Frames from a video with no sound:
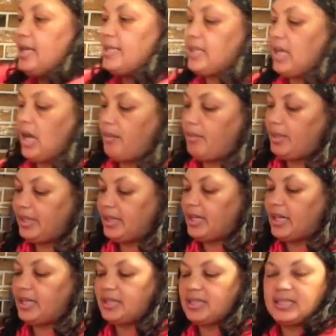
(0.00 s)
is I'm going to
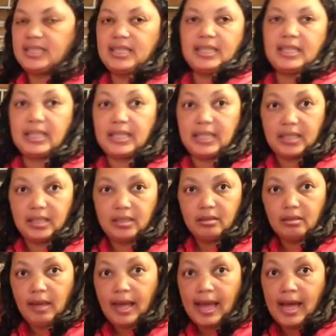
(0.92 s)
cut the dicky
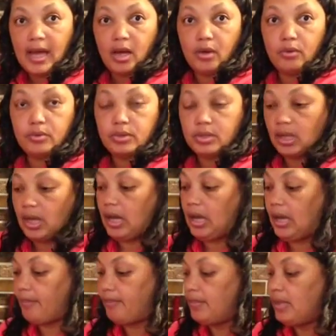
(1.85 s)
out.
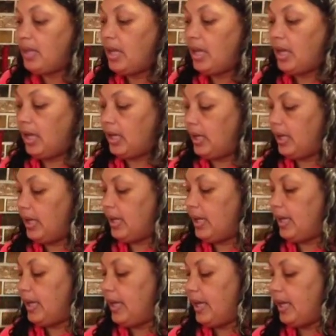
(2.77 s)

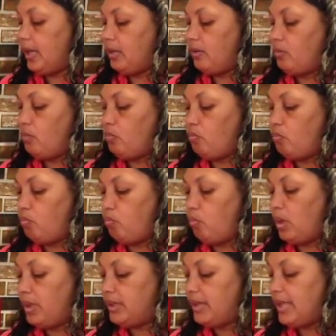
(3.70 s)
And
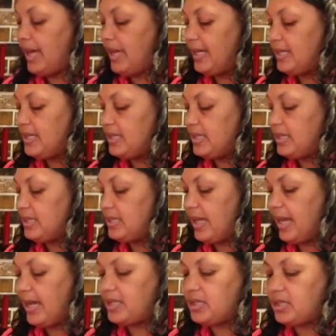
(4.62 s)
what that is
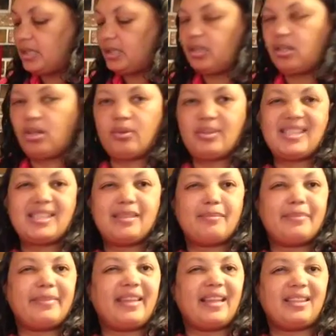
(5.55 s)
that's, you know,
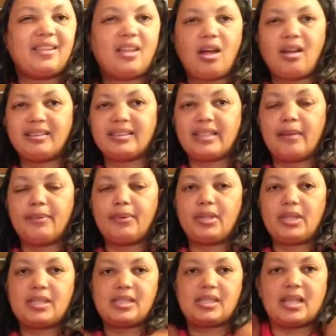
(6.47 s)
a long time ago,
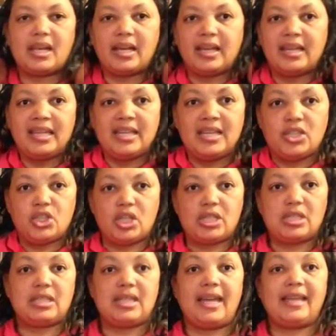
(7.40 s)
it's
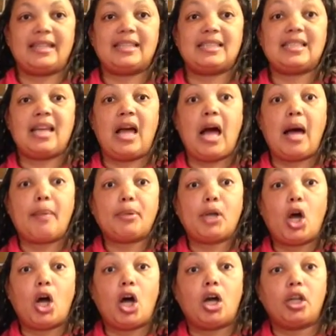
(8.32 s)
just like the top
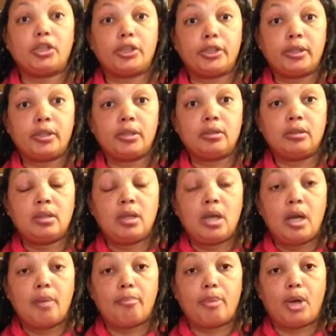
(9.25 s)
collar
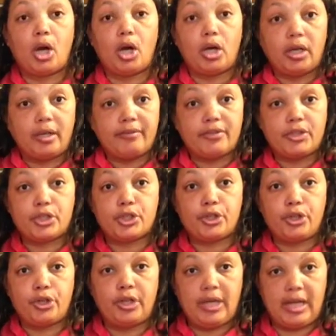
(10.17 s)
part of a
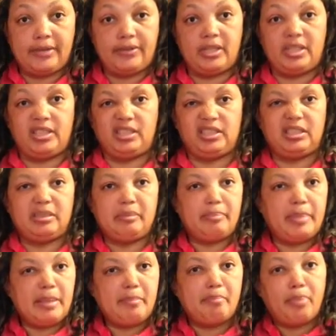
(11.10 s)
shirt, and then a little
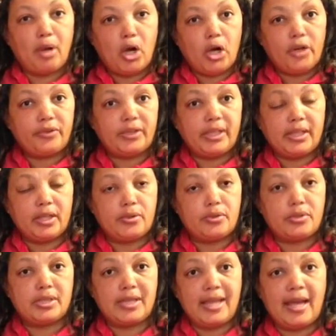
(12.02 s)
bib part that
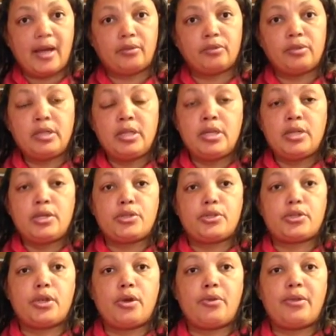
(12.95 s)
goes down,
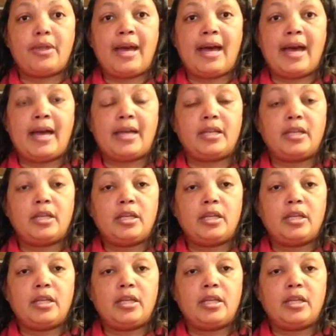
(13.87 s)
so that